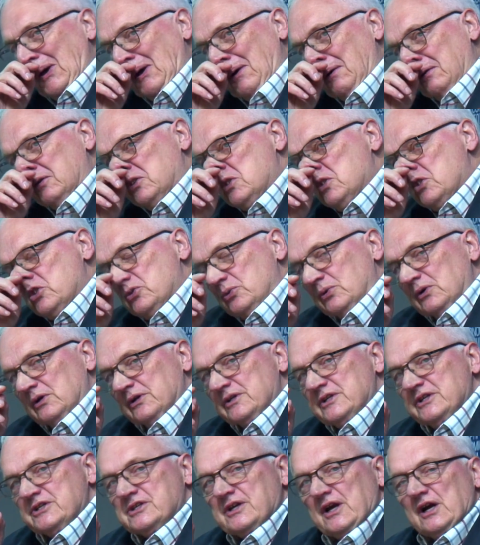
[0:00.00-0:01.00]
to a
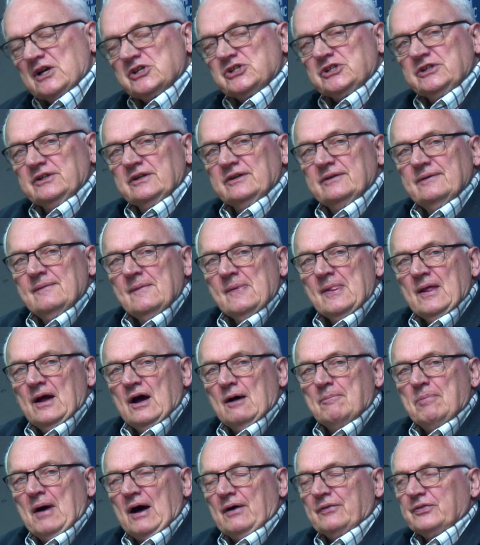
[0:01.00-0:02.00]
discussion
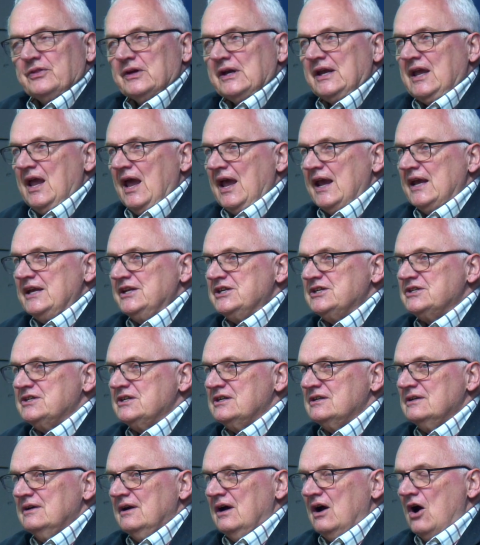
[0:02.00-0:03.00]
about the case
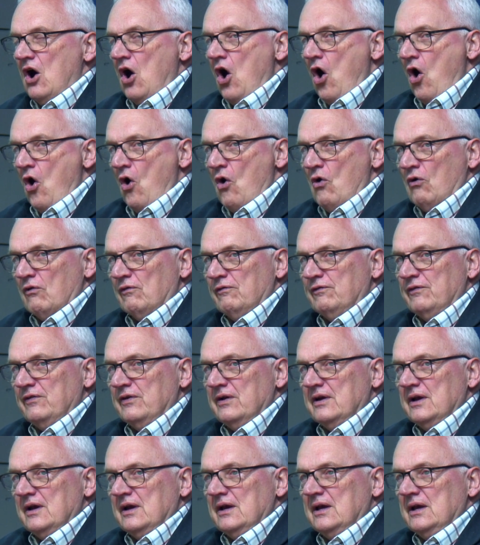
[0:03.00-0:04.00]
of
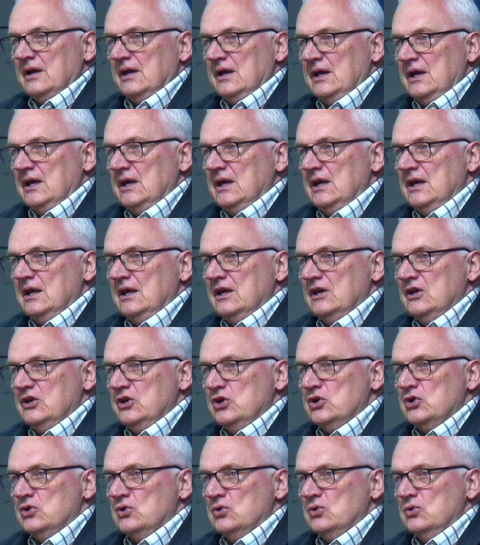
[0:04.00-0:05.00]

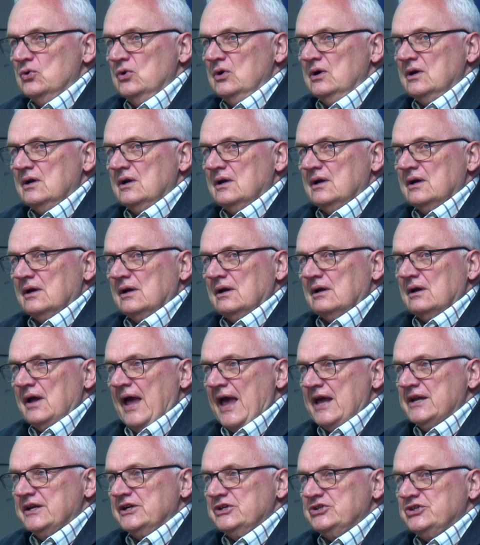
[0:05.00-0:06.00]
EU
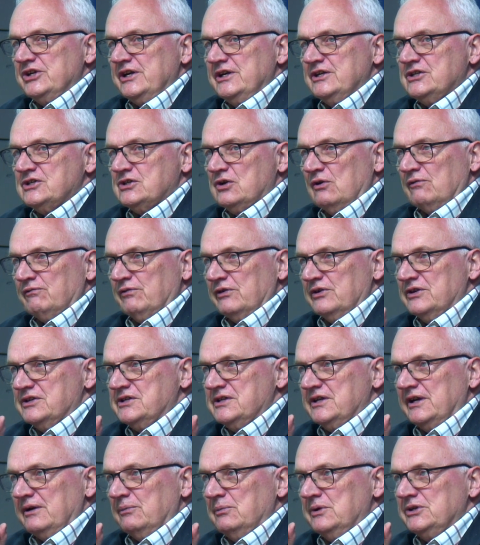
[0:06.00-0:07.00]
energy
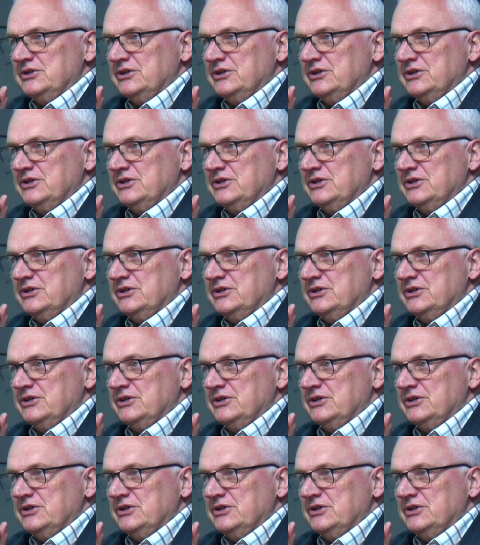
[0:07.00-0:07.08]
sovereignty, which is a